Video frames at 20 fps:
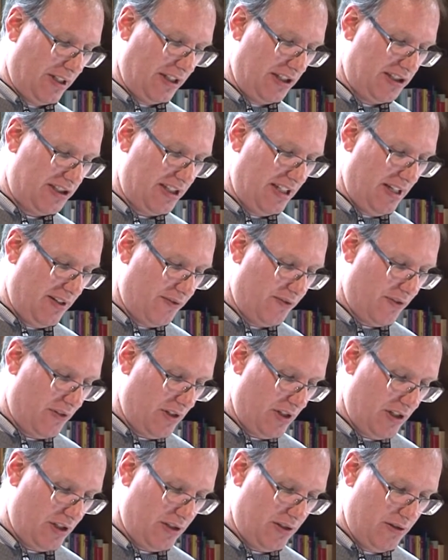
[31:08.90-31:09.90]
the city of
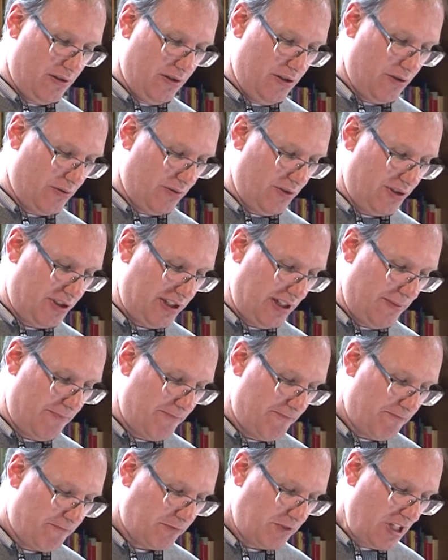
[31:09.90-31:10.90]
uh,
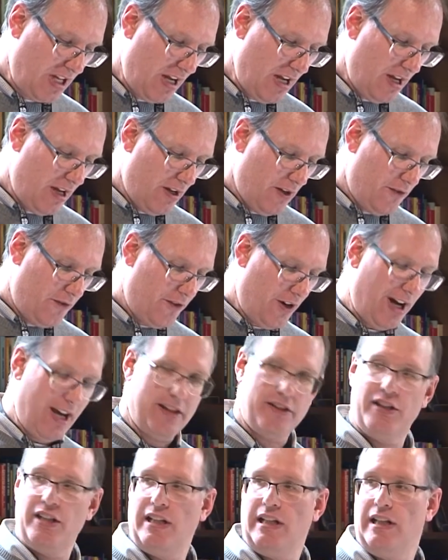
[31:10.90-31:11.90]
Jerusalem,
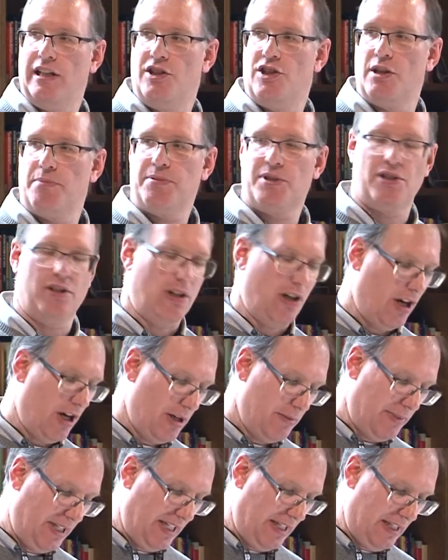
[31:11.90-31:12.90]
fought the Egyptian
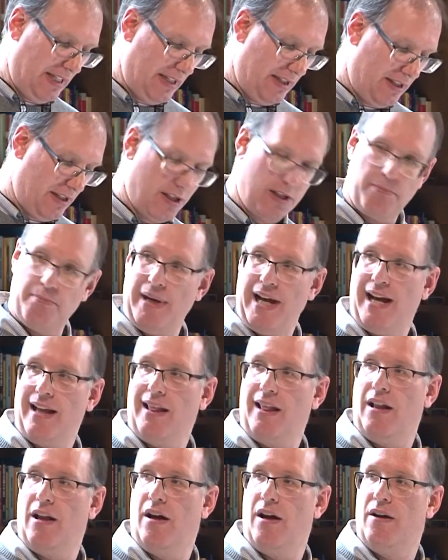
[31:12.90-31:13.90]
army in the
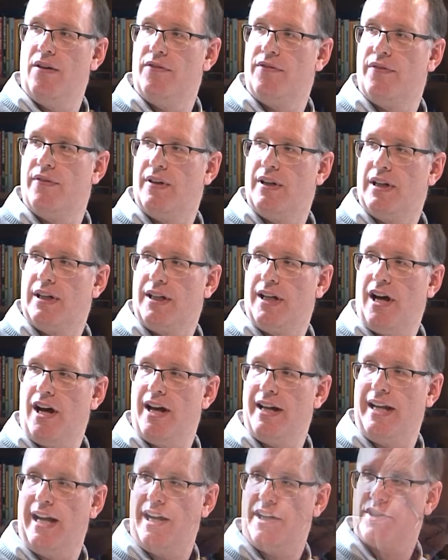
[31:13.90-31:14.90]
Battle of
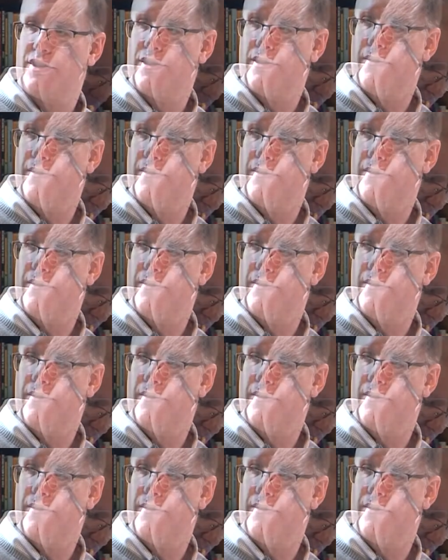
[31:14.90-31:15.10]
Kadesh,